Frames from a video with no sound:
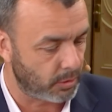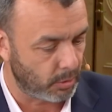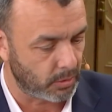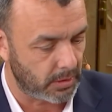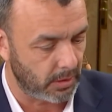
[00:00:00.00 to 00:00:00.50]
So
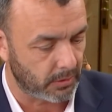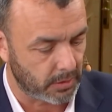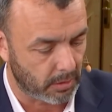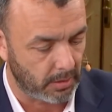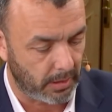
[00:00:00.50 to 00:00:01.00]
those skills
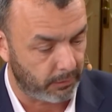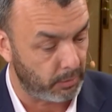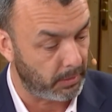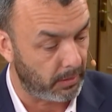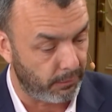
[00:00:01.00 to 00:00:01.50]
not only have
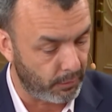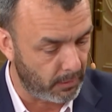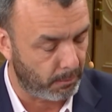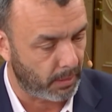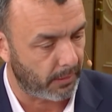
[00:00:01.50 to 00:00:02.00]
to be different
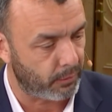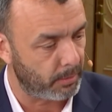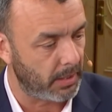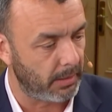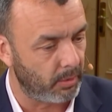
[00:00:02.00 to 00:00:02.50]
and
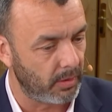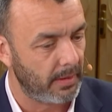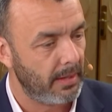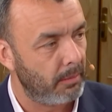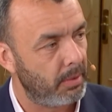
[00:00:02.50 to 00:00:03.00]
platform enabled,
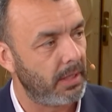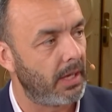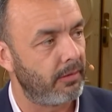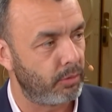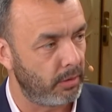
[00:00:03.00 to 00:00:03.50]
but they
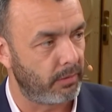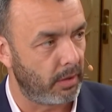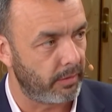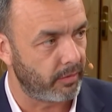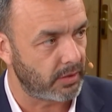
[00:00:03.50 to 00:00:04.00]
have to
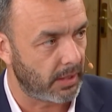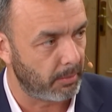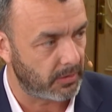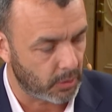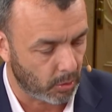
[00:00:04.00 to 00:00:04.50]
evolve over
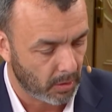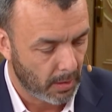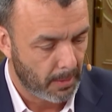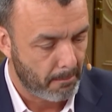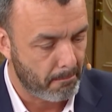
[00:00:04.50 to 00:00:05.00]
time. And so
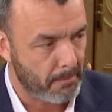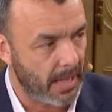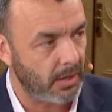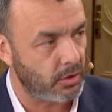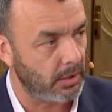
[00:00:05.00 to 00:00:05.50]

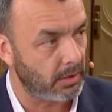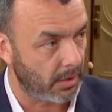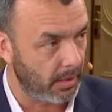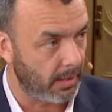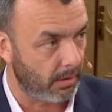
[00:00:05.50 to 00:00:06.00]
managing the
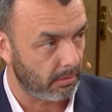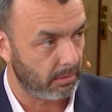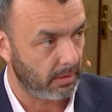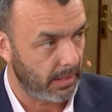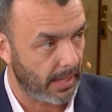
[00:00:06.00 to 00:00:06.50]

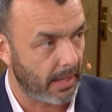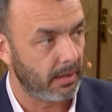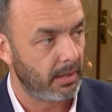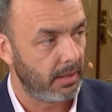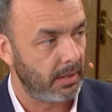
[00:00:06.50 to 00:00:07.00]
cloud,
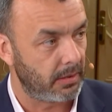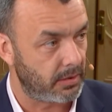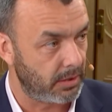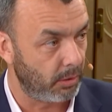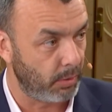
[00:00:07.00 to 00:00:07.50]
that it
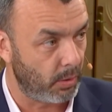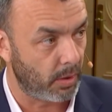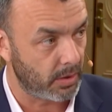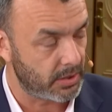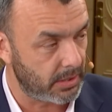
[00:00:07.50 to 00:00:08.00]
still
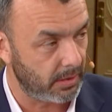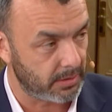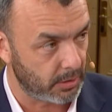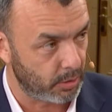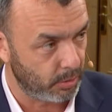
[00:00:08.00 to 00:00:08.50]
requires
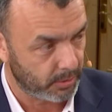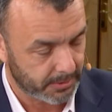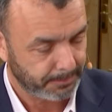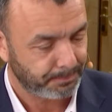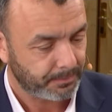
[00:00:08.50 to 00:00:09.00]
skills and tools,